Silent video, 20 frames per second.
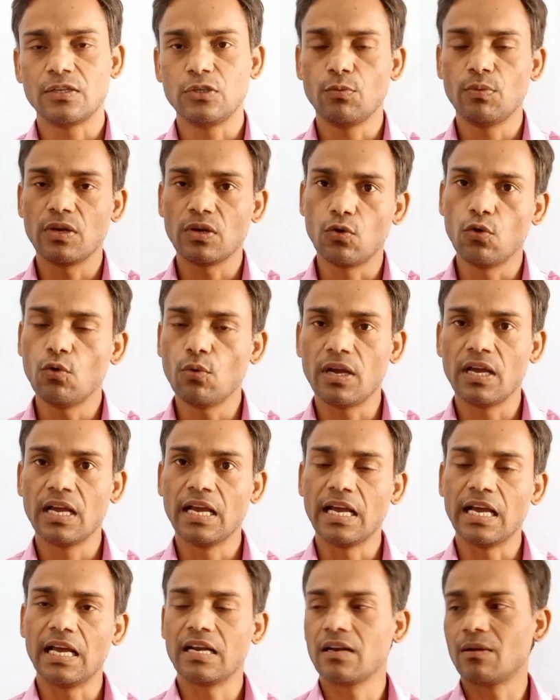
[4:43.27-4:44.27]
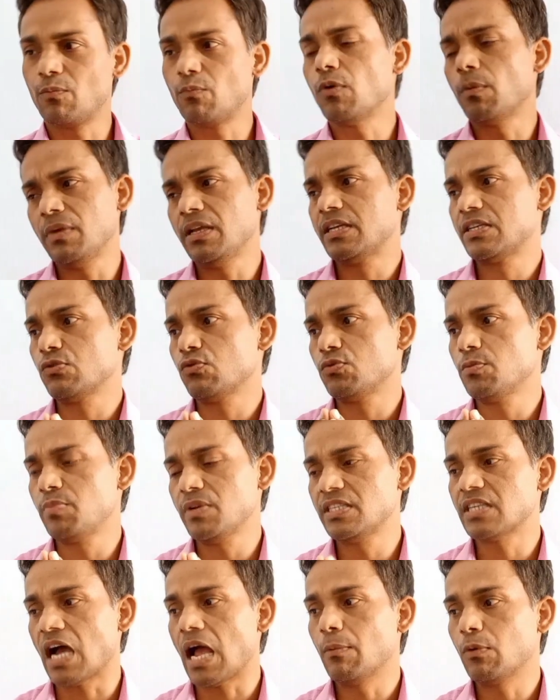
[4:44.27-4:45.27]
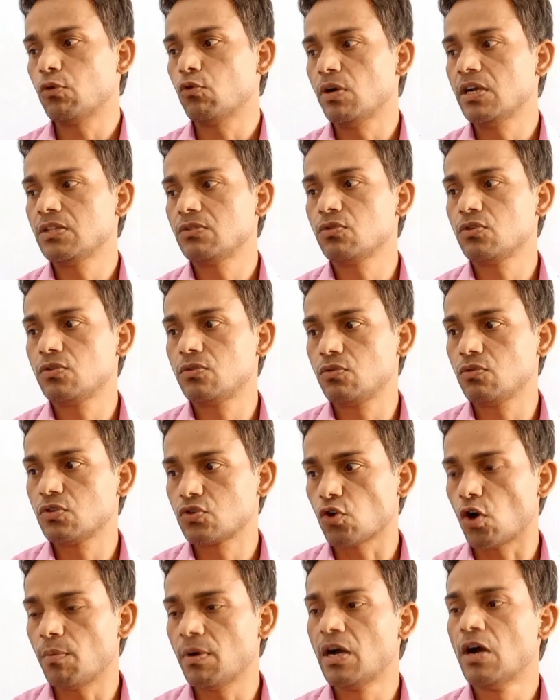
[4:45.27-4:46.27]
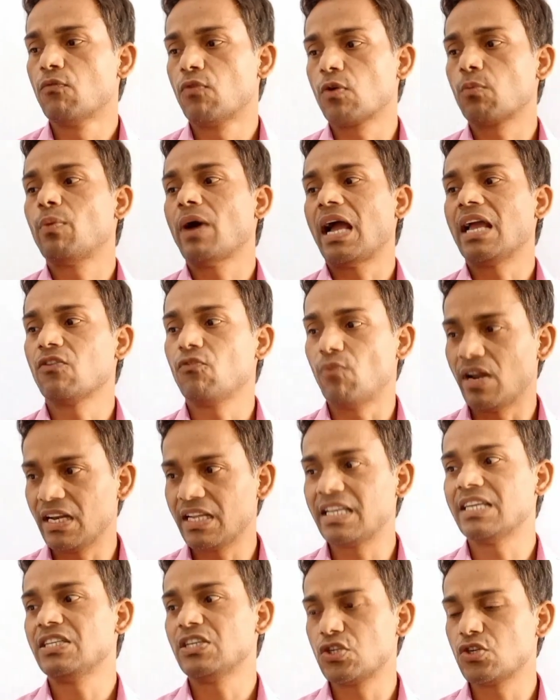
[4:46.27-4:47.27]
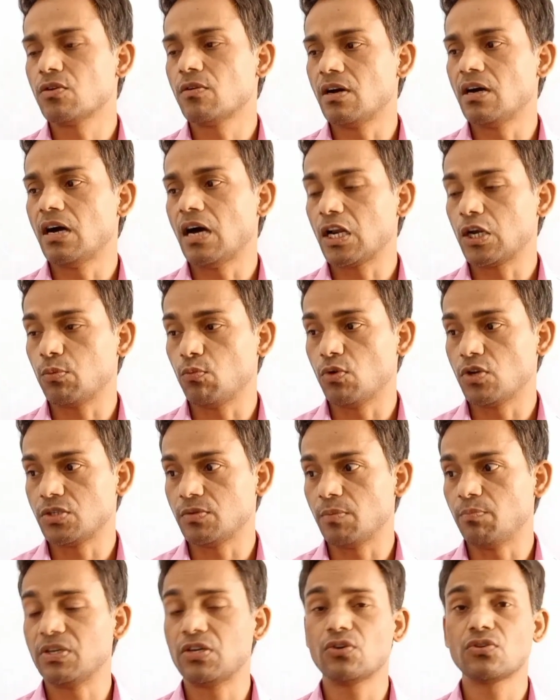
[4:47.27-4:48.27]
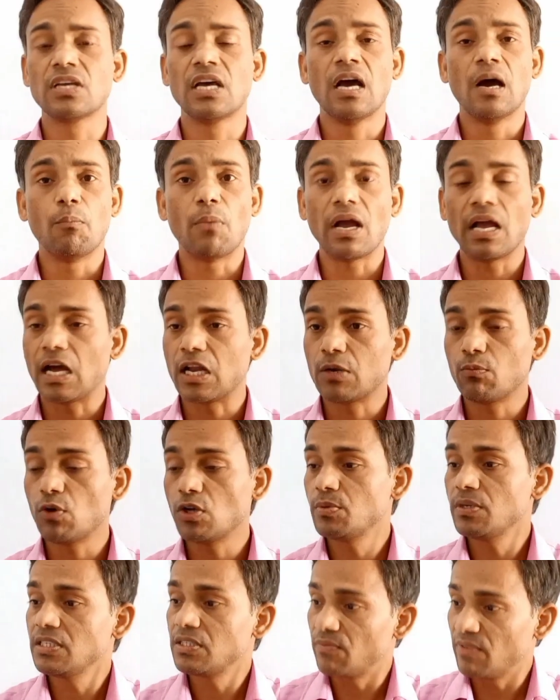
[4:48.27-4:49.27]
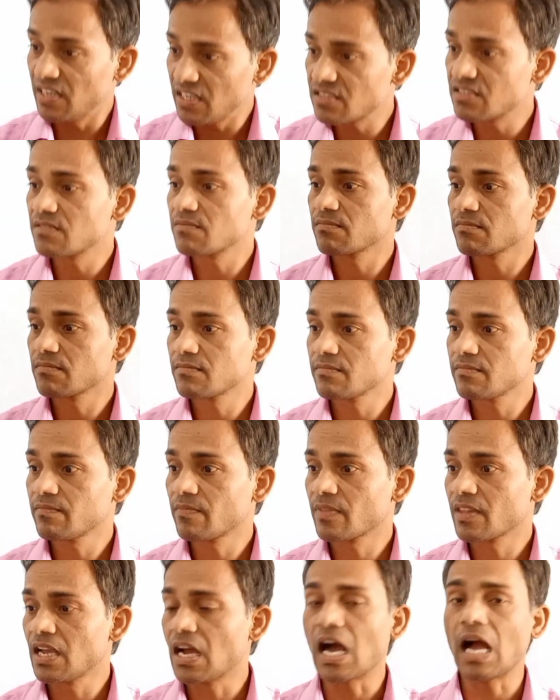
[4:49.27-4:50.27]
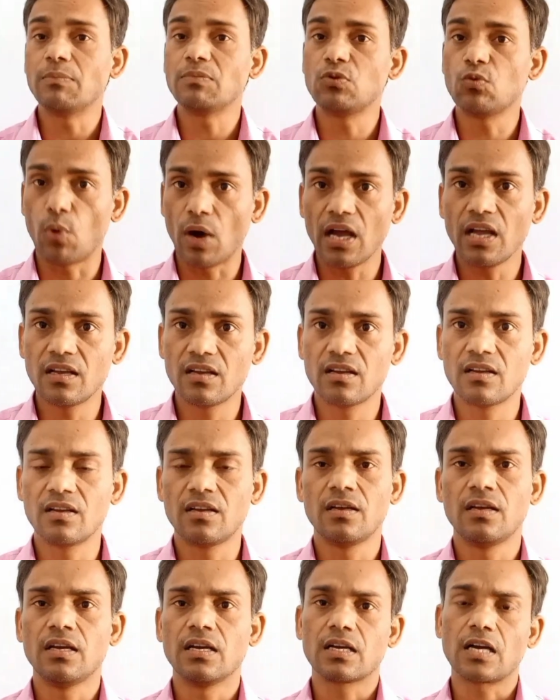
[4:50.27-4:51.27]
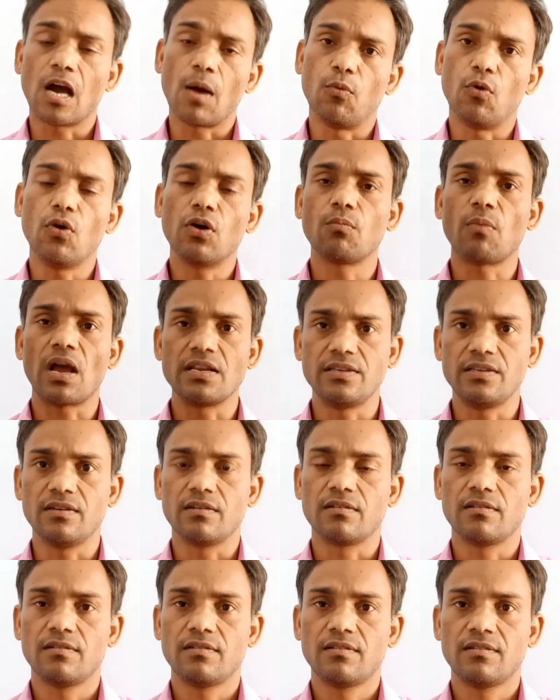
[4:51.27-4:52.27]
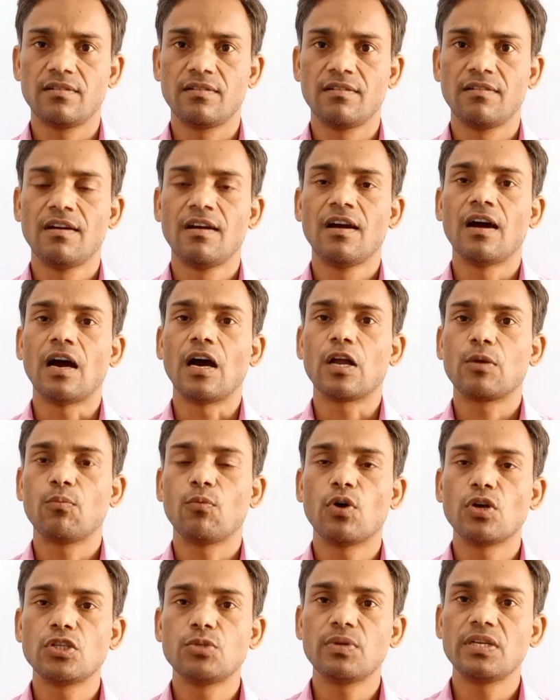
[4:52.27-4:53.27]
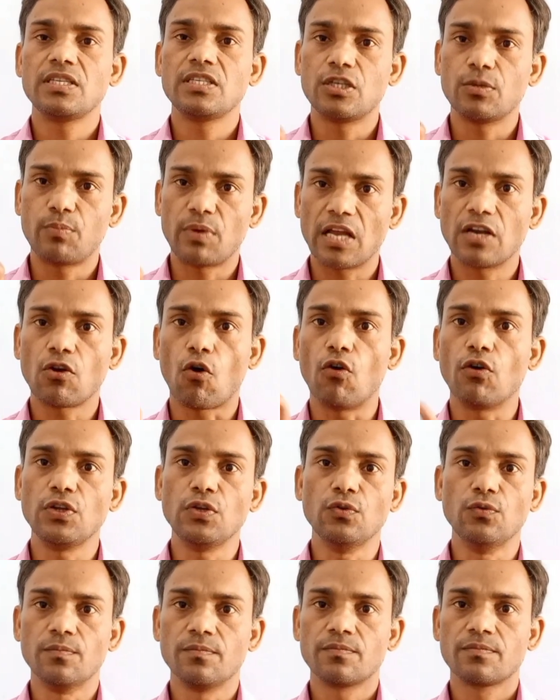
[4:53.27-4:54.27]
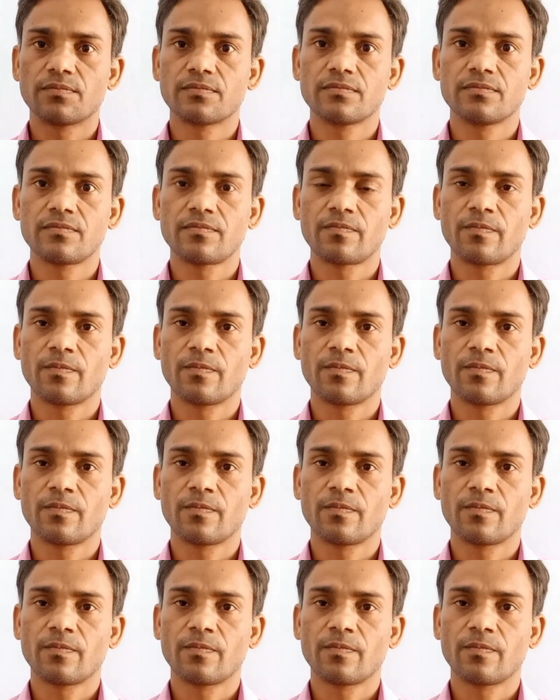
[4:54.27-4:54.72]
that you will go and excuse me please, I am going to shop for buying 1 kg atmosphere because my atmosphere is finished. I am to buy. Come on my dear. Atmosphere is depend on you.